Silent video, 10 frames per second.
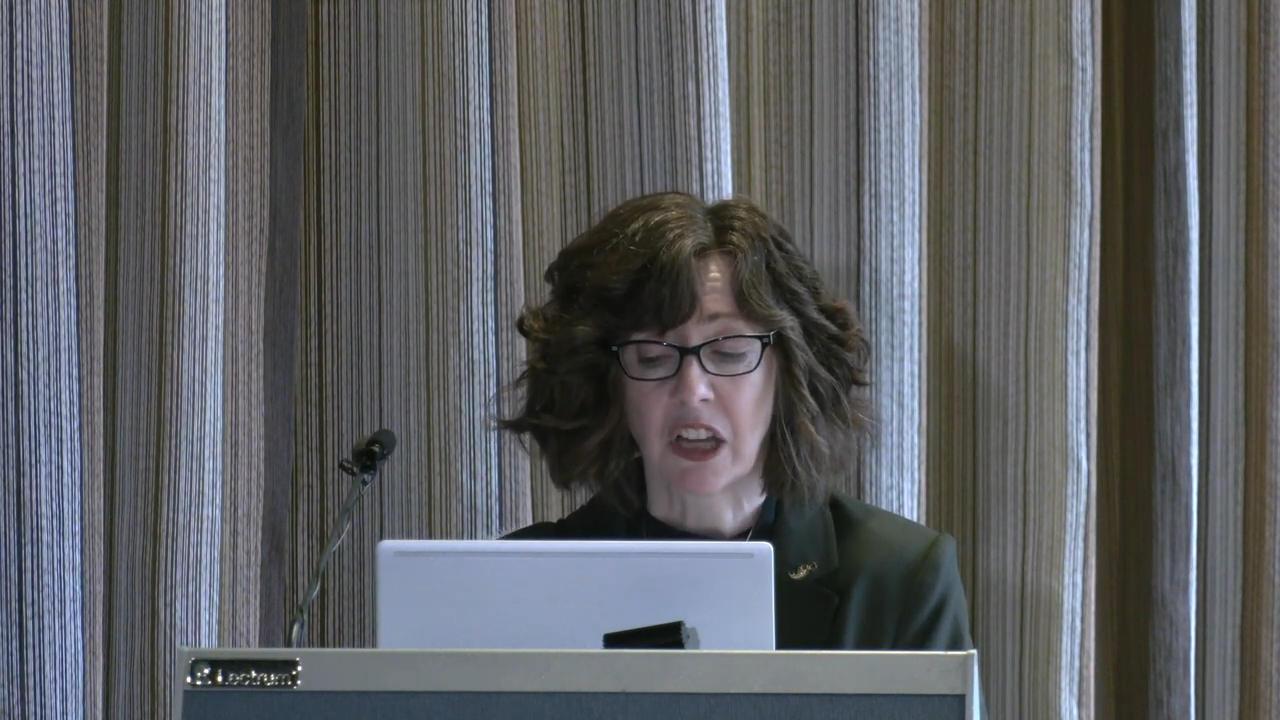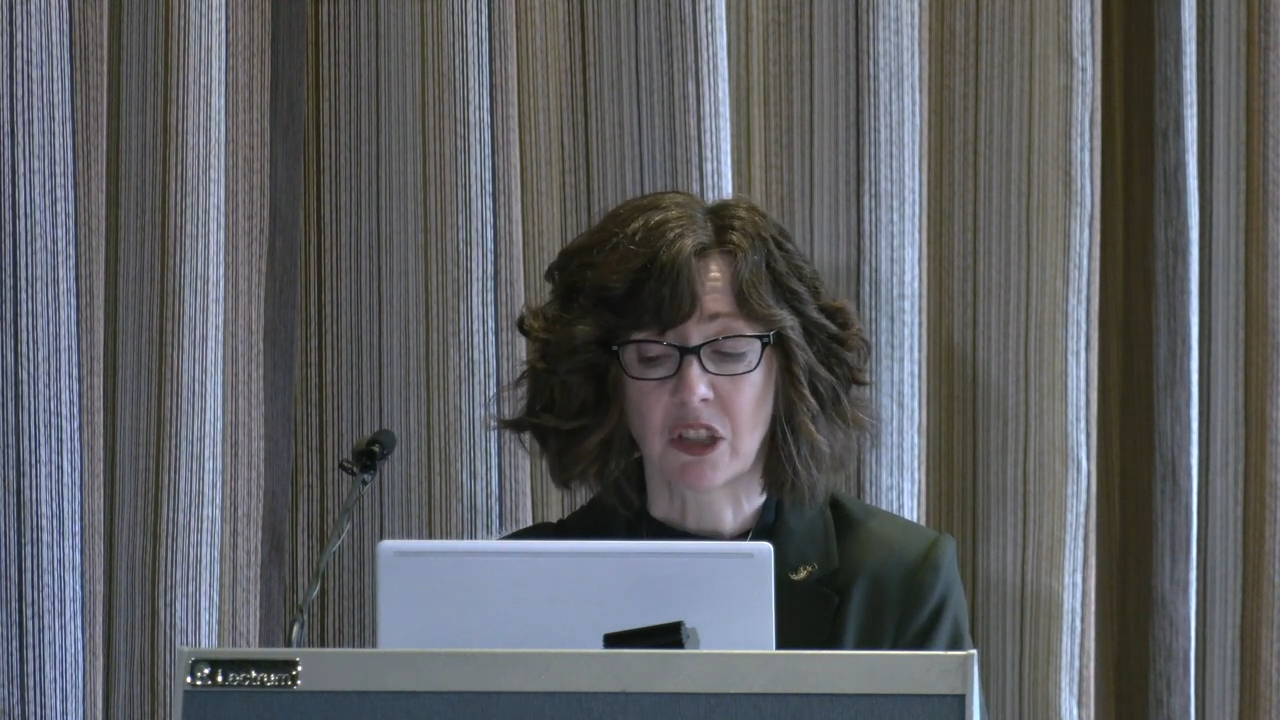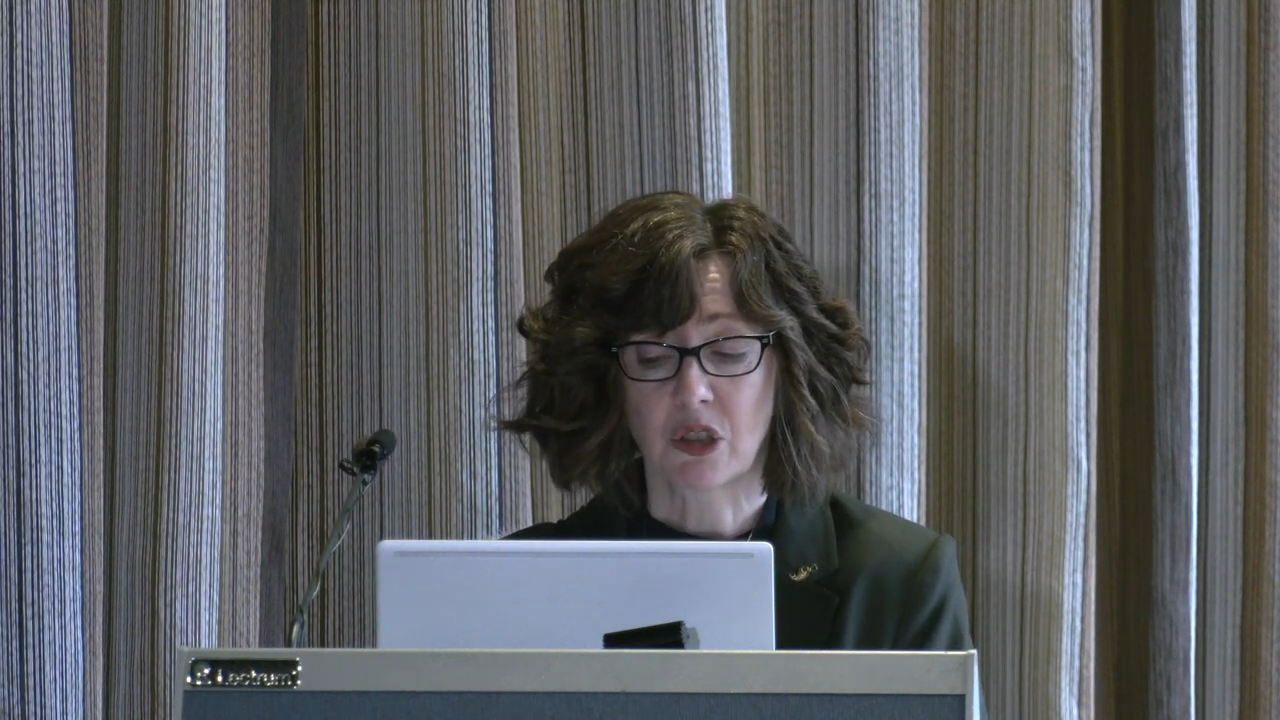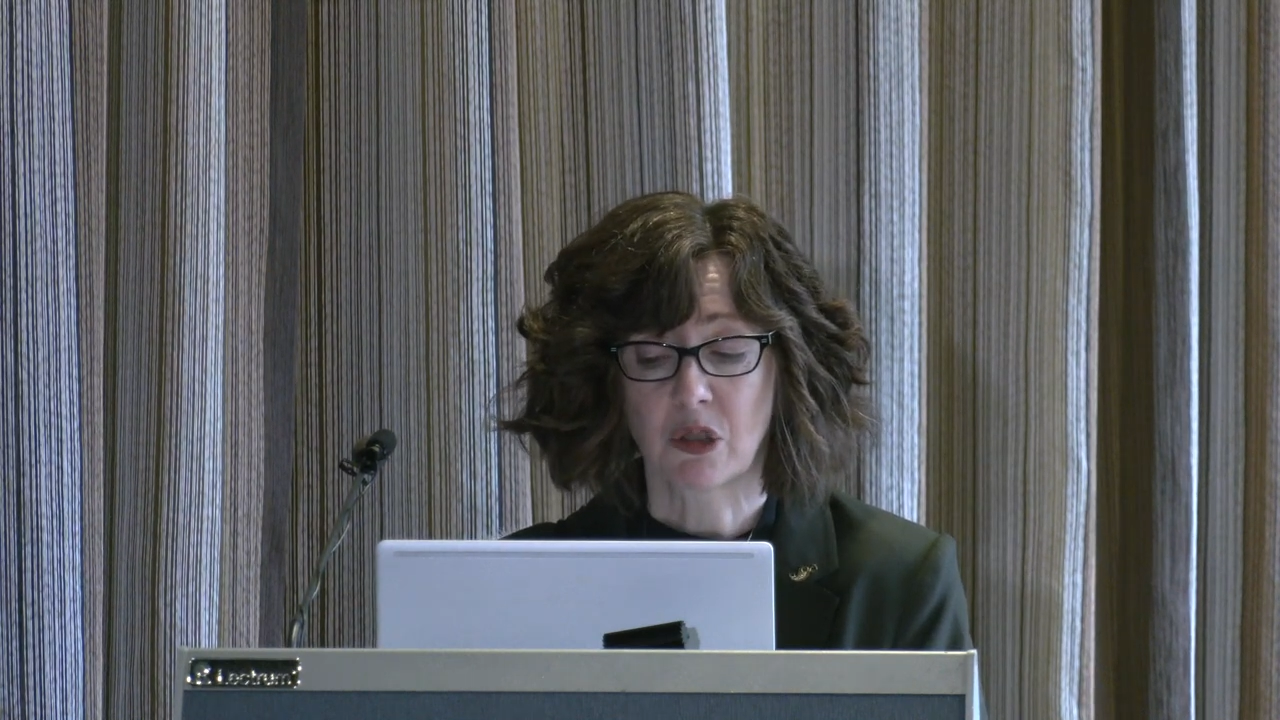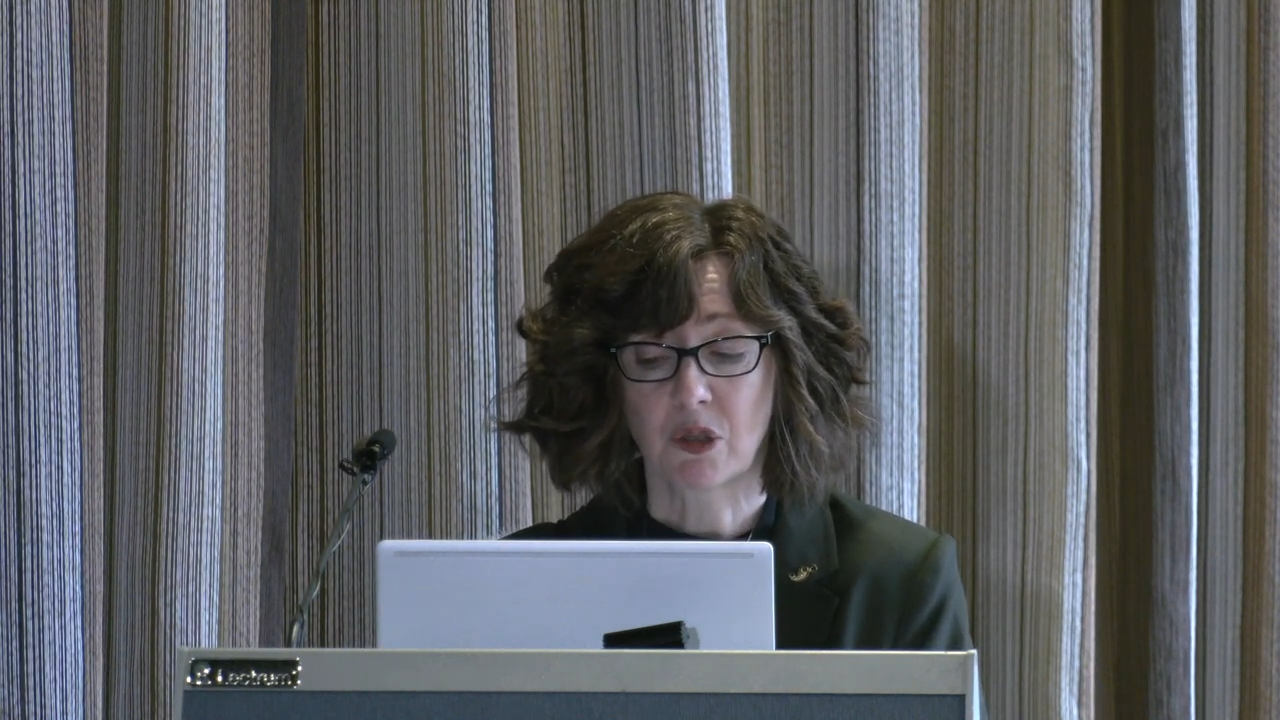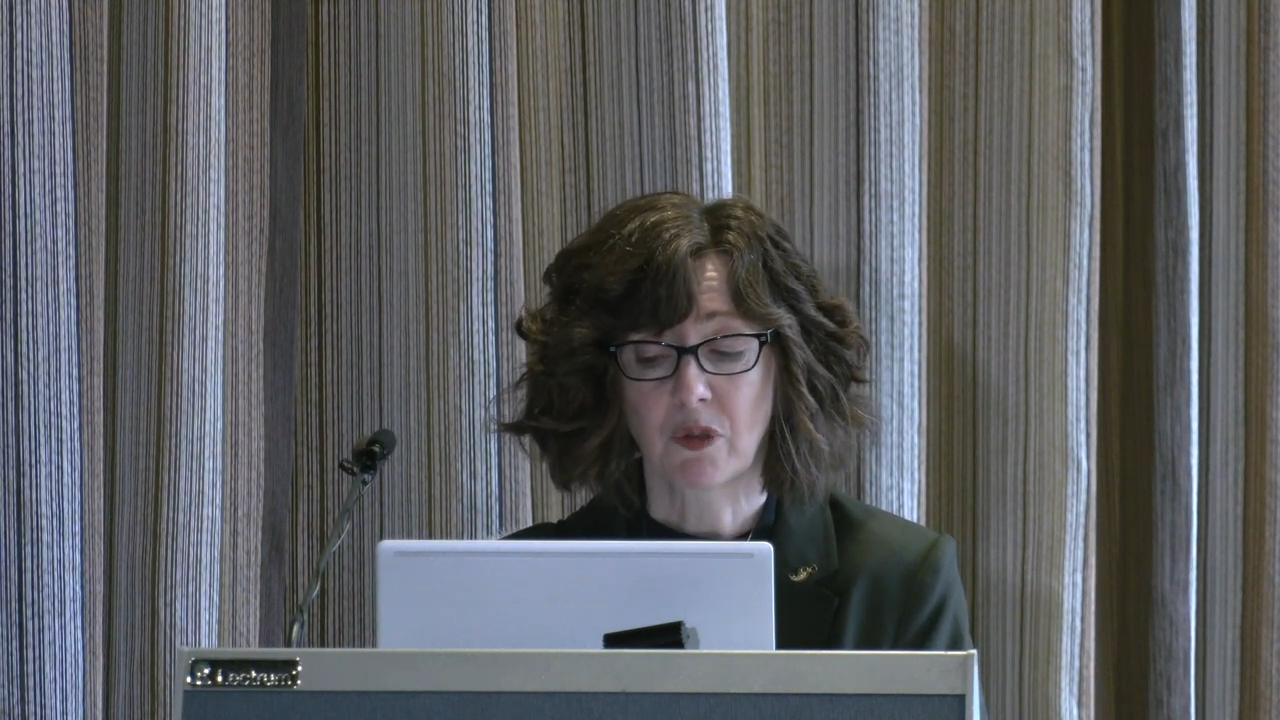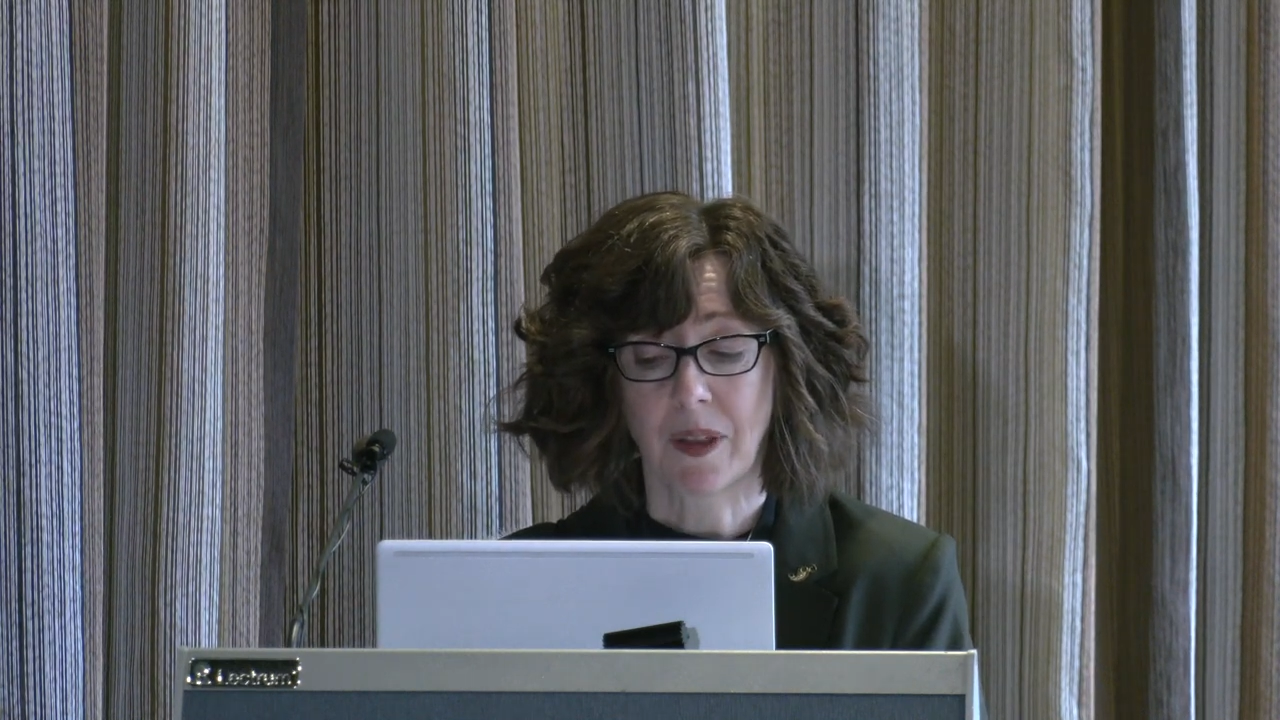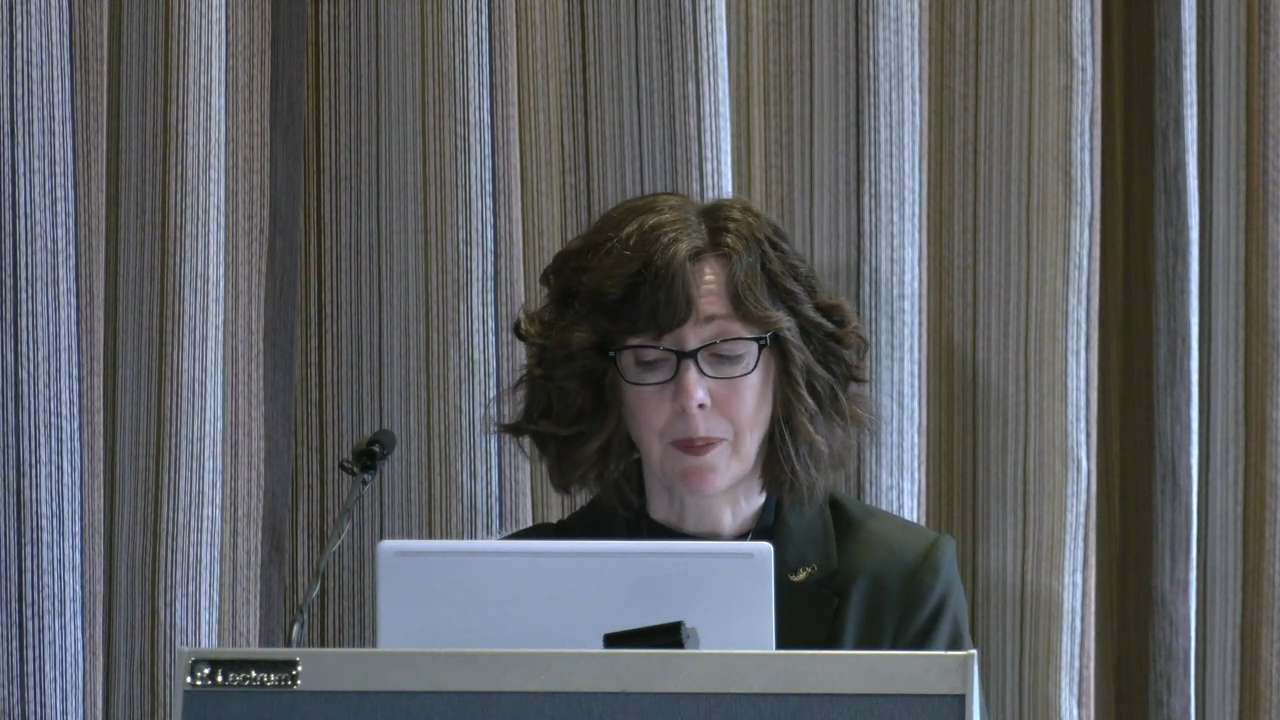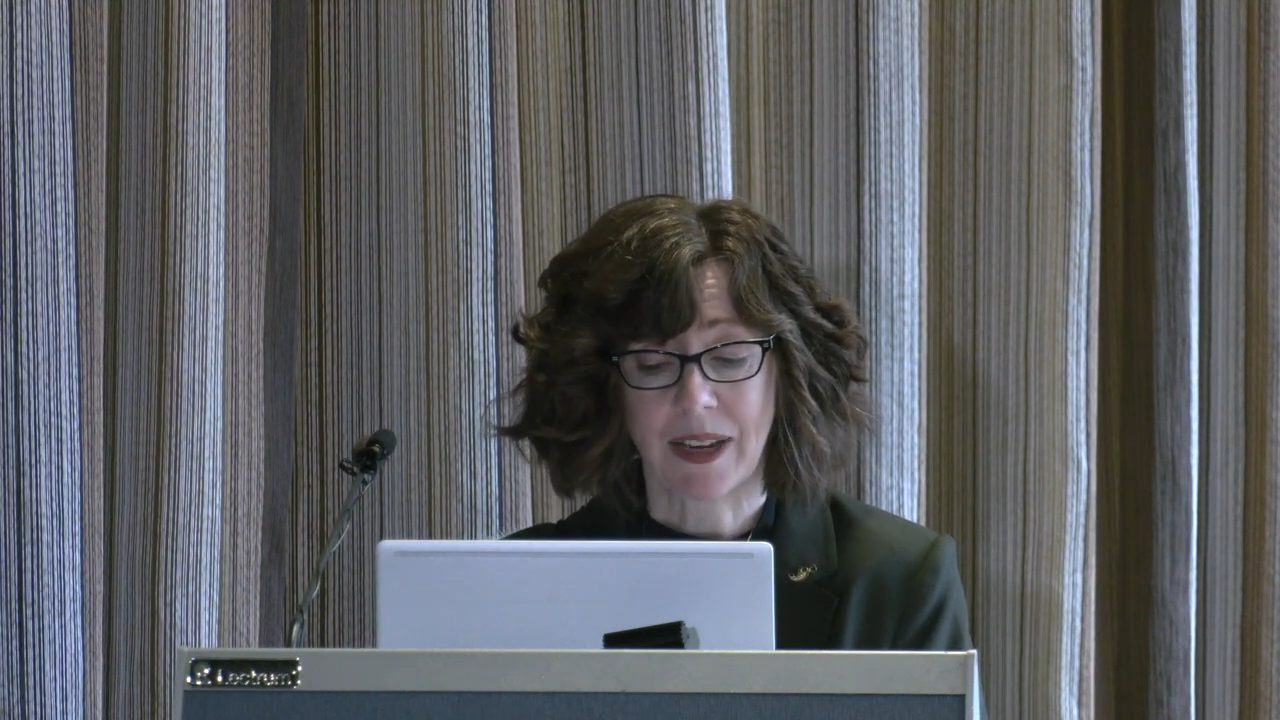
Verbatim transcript: is used for the